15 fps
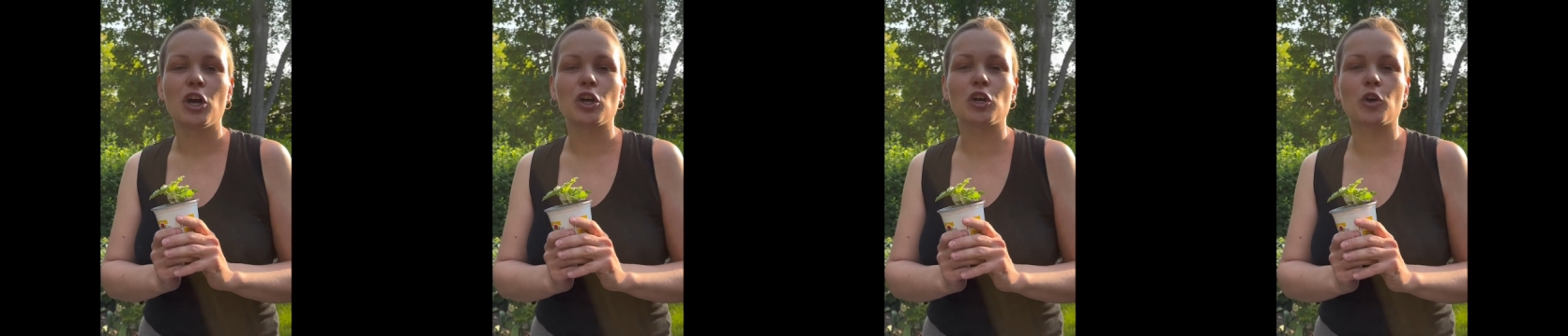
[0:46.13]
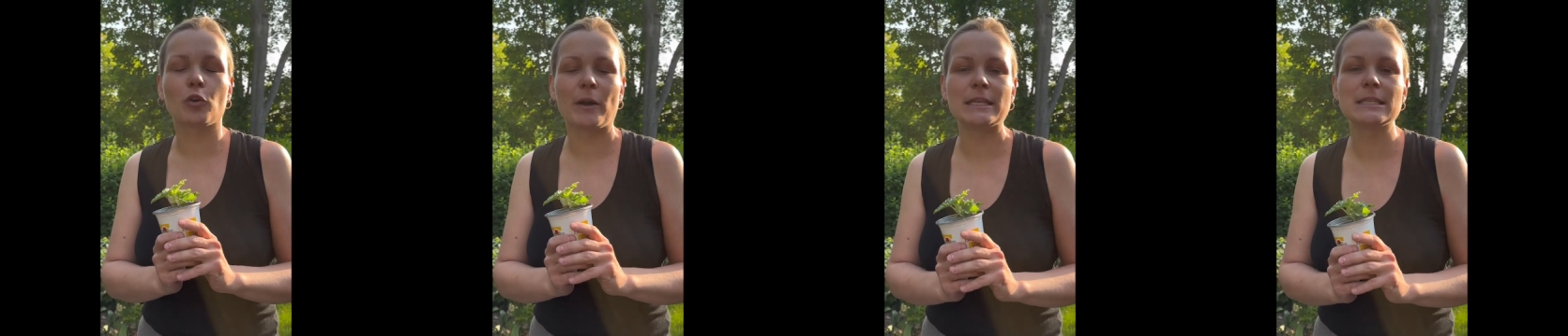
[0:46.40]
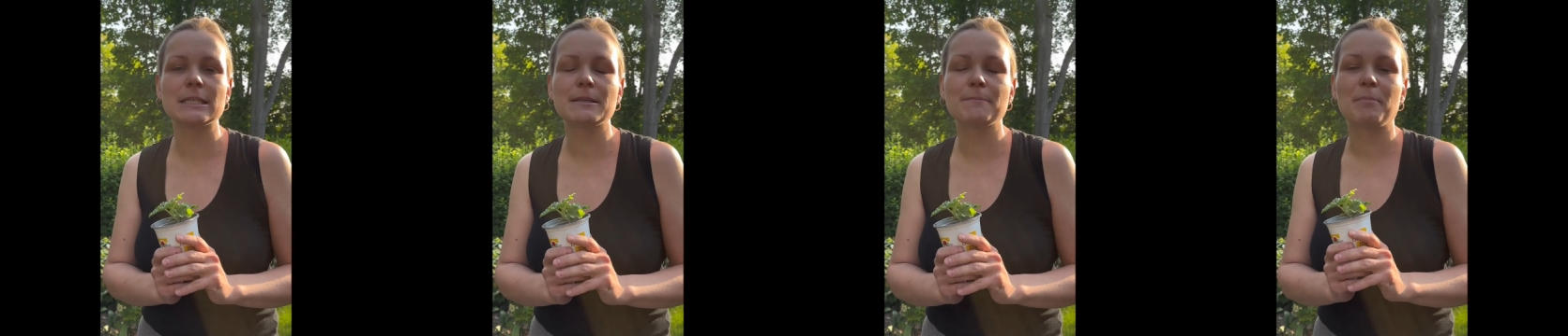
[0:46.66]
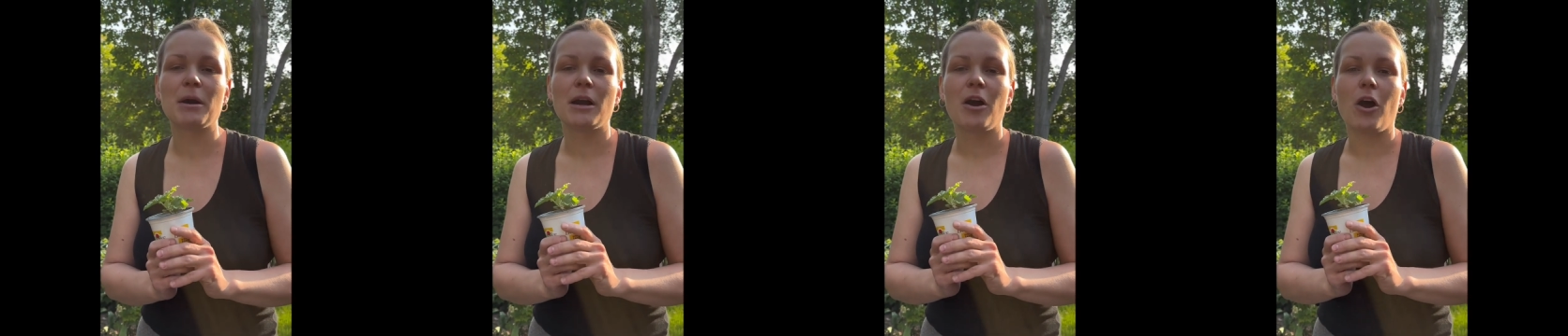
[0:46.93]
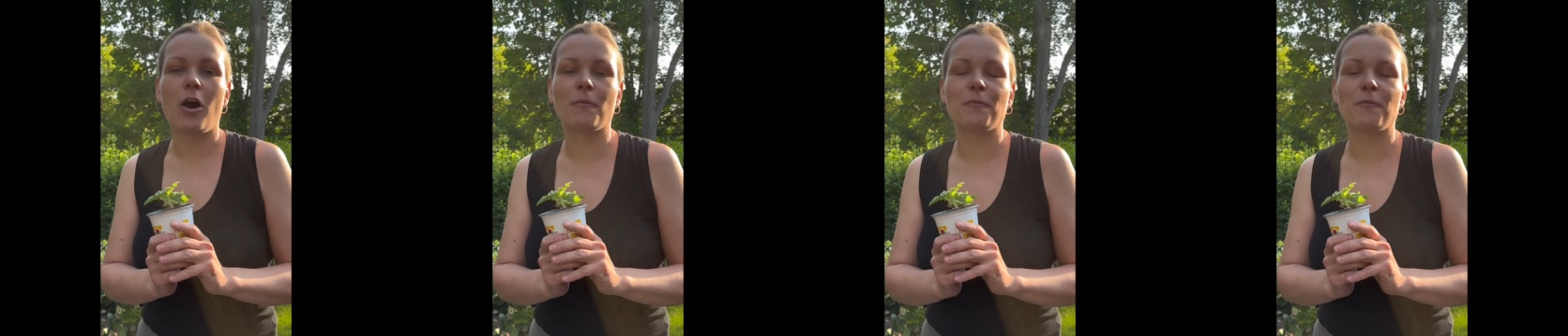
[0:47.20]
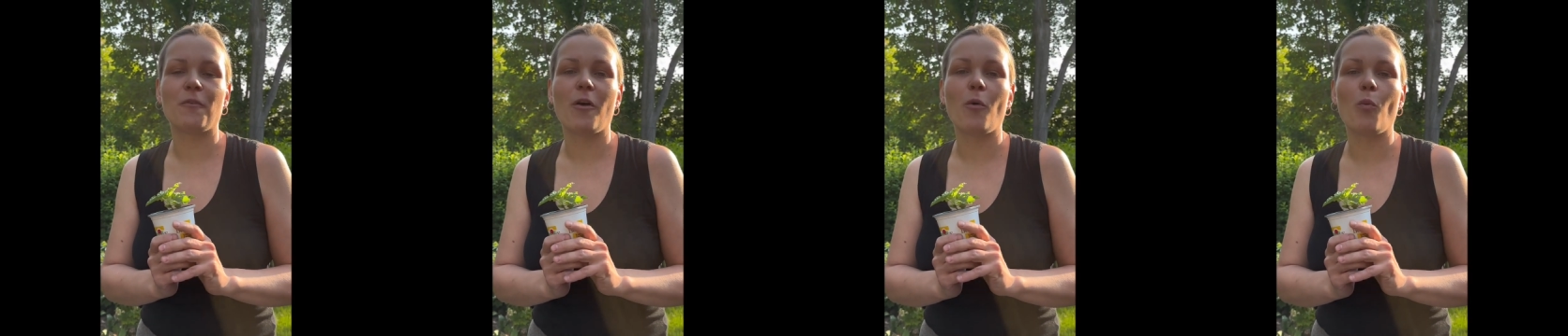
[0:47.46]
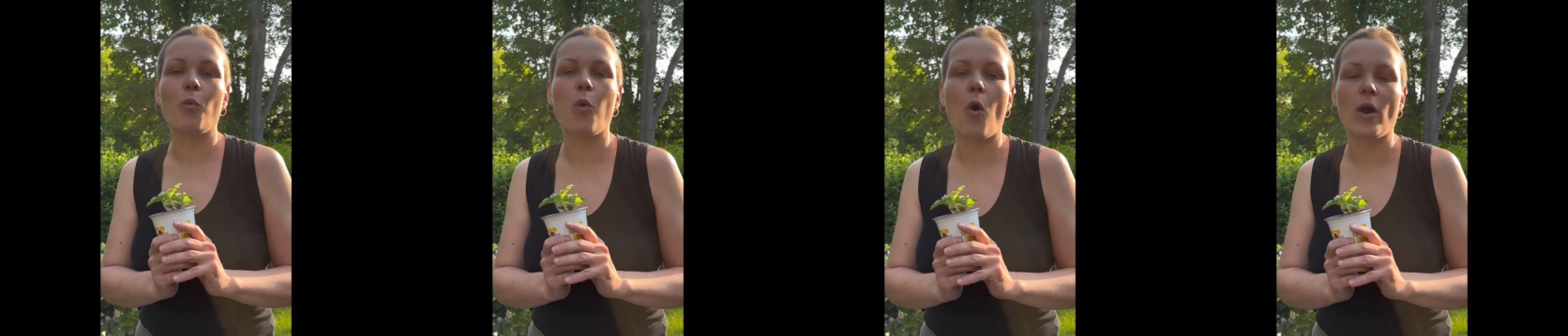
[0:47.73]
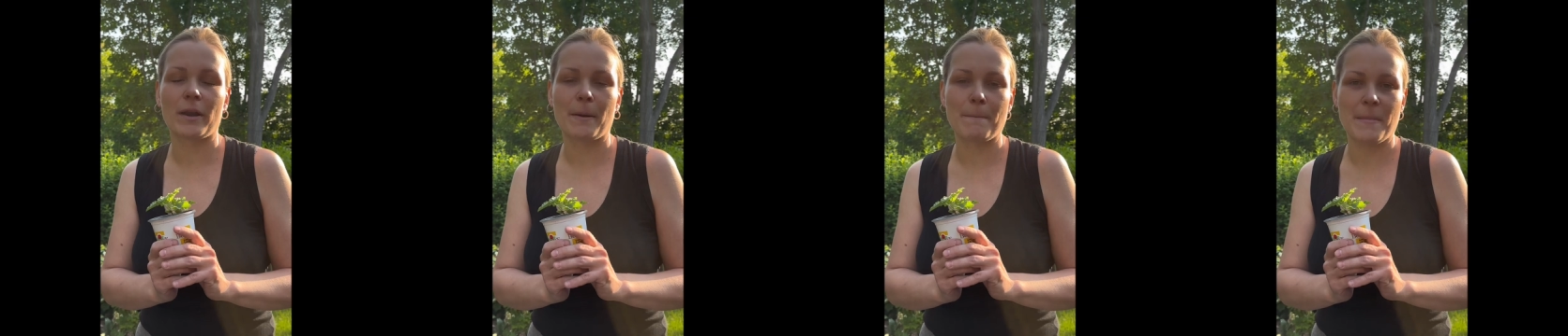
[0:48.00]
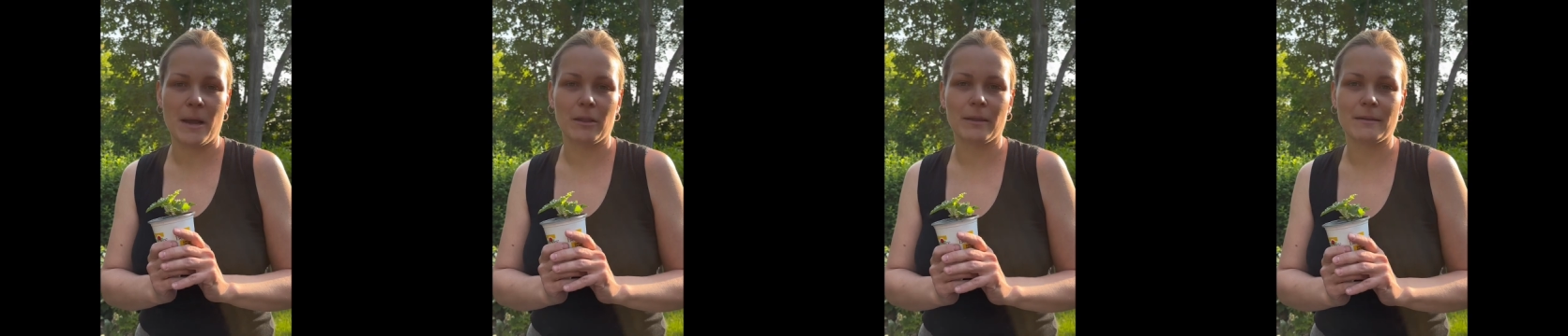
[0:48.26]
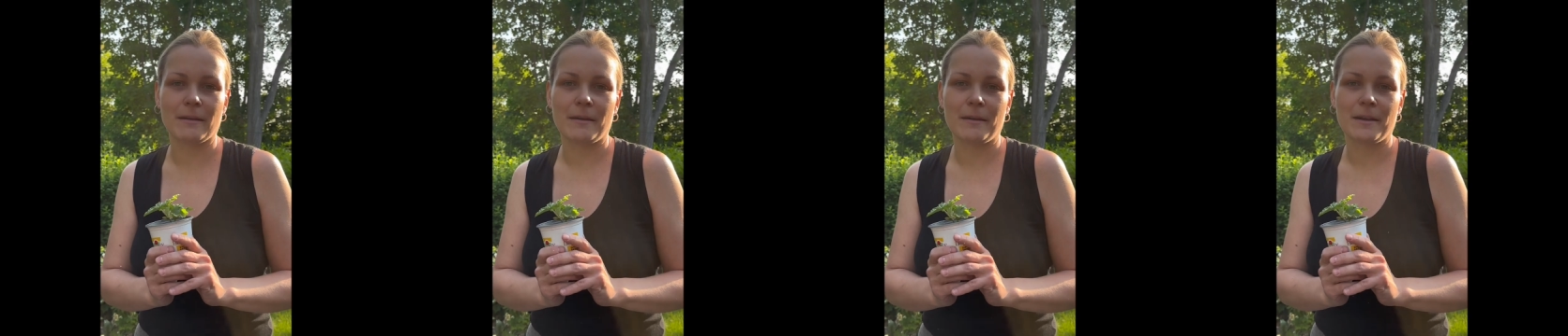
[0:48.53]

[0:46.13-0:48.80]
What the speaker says: crisp of watermelon,